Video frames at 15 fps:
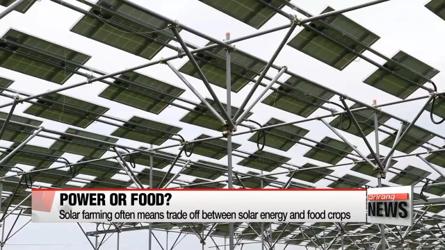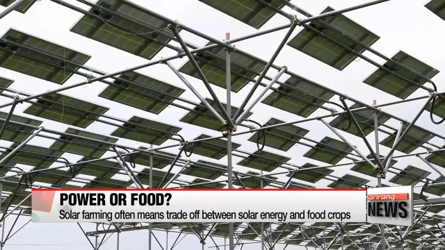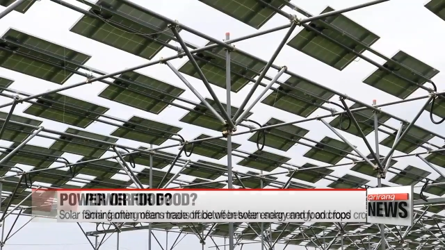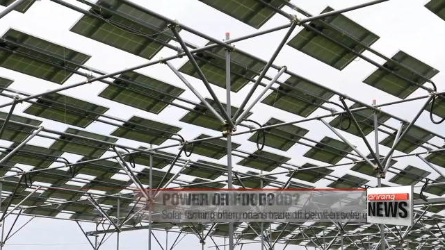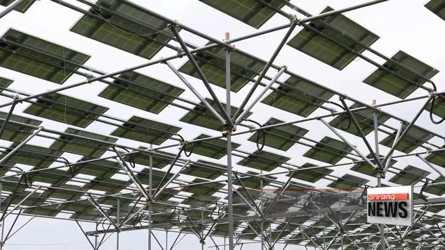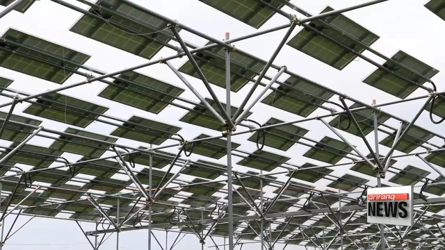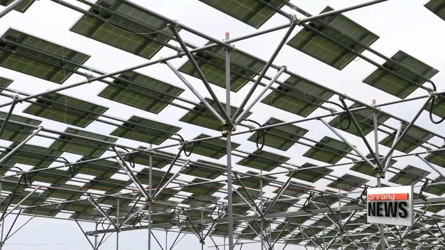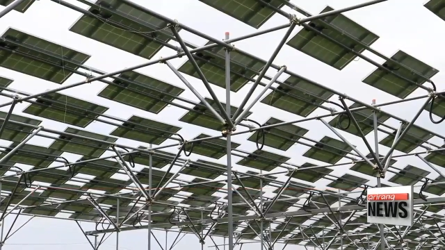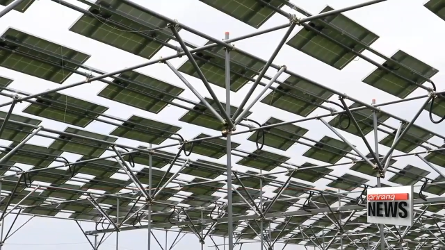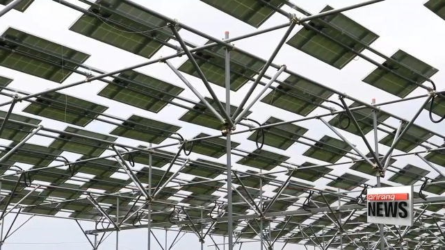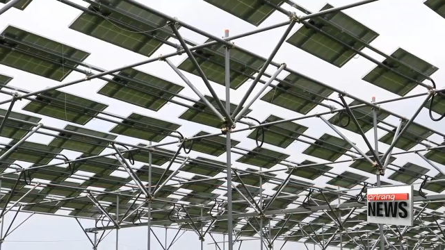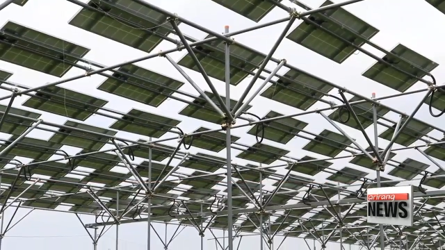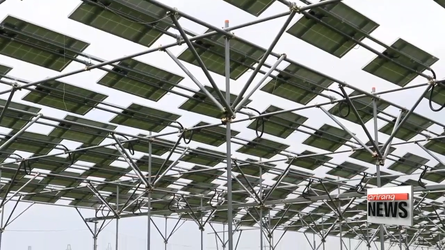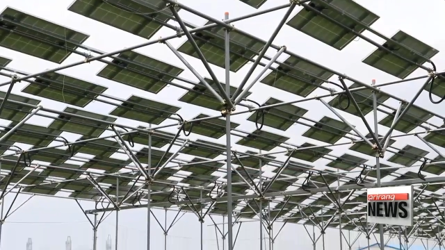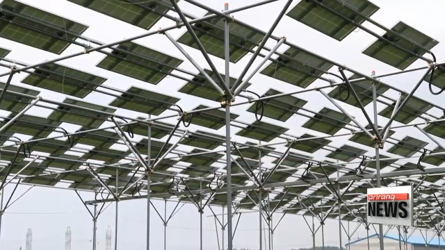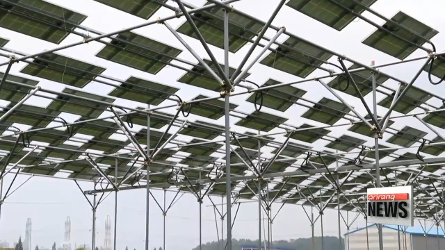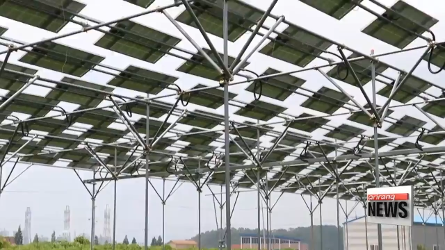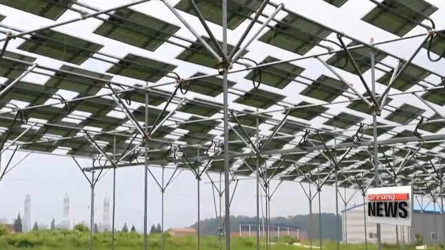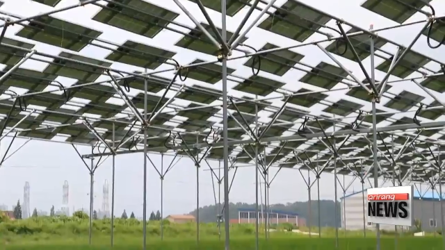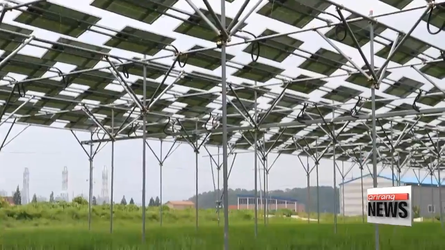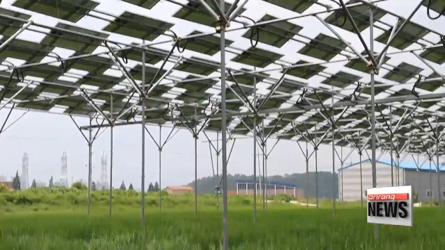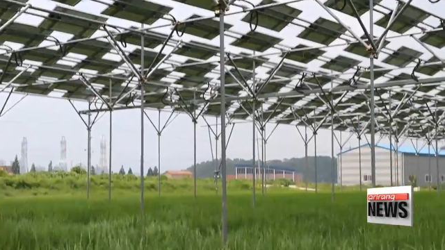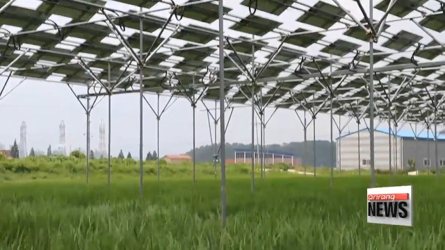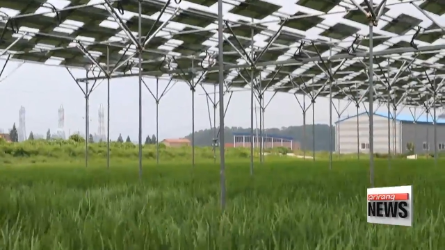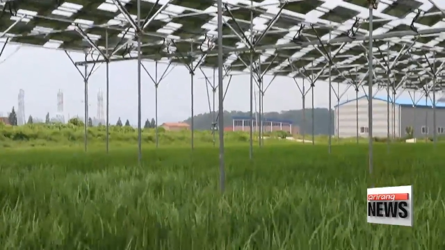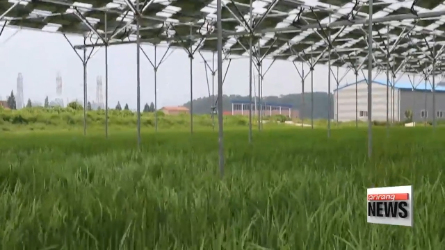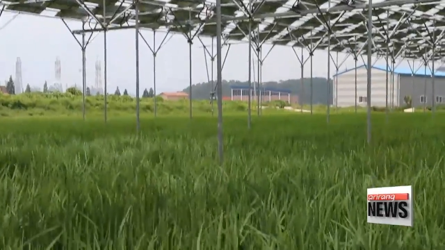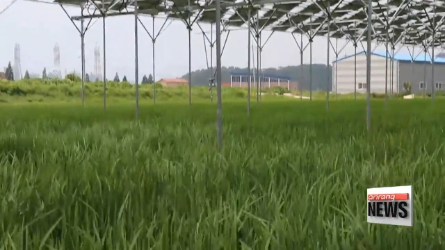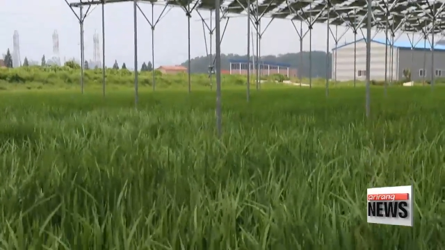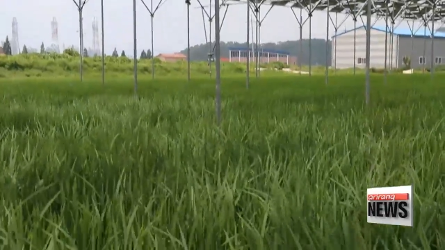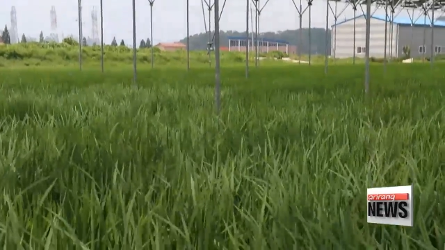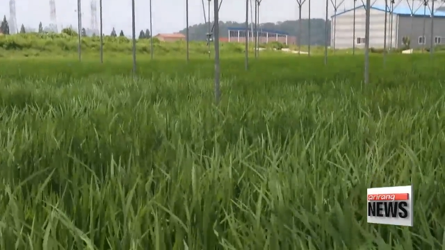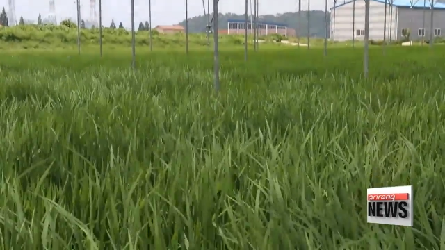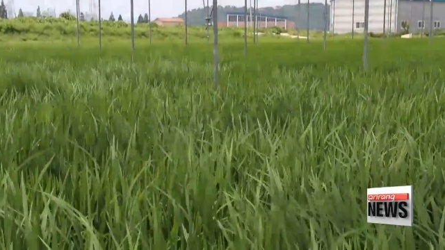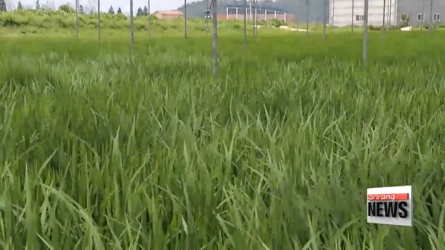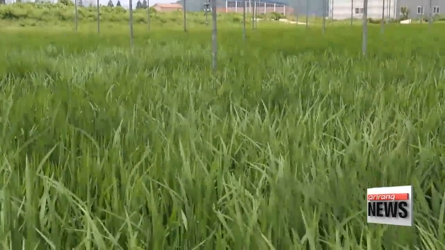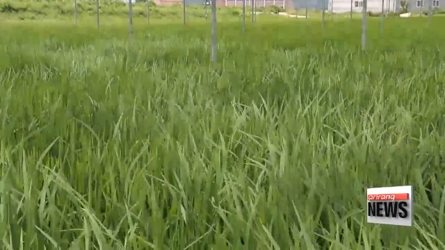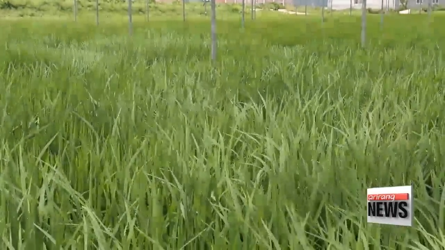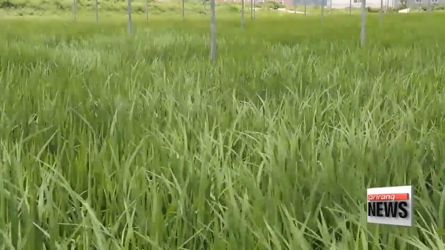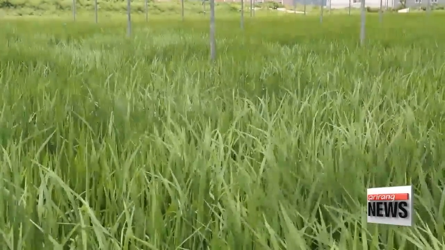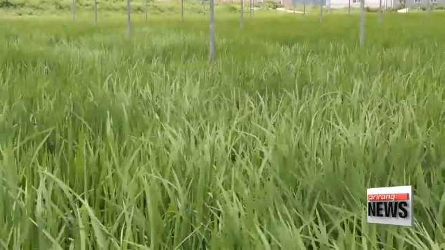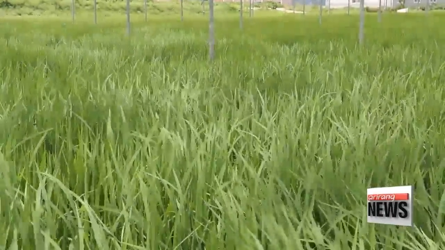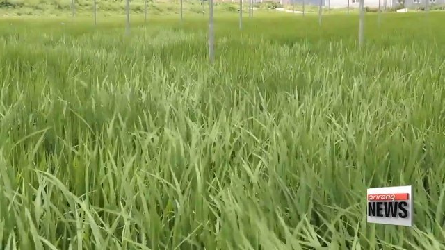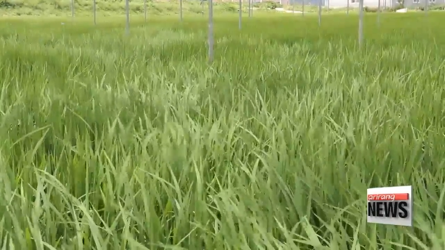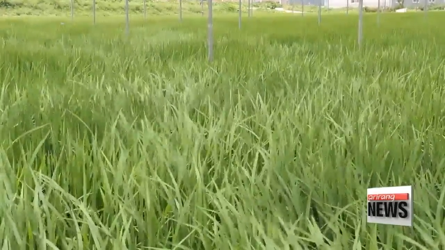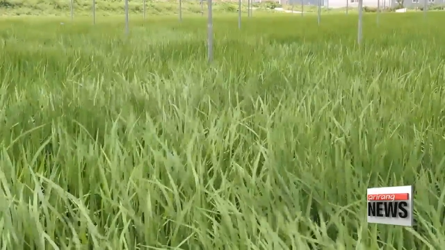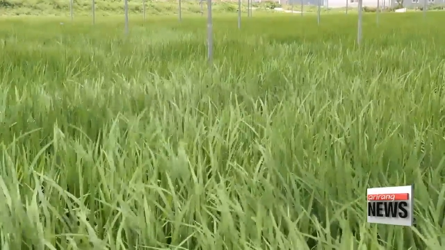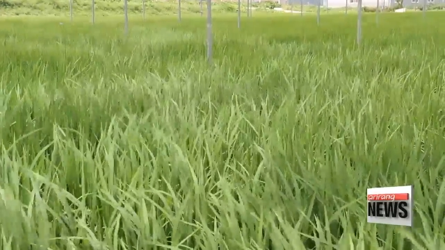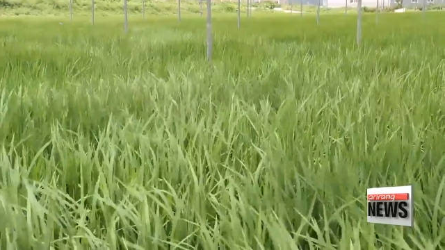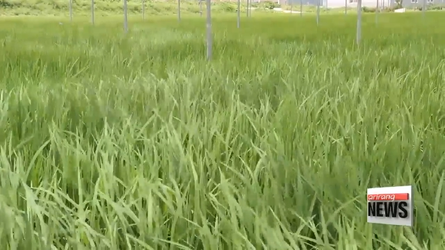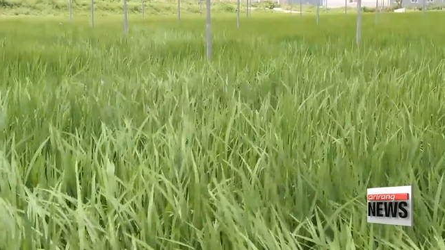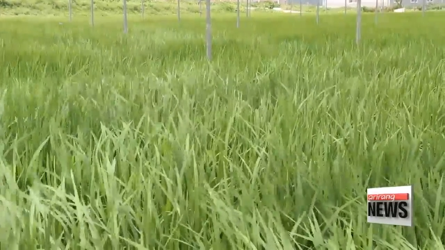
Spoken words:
[unreadable: no face in view]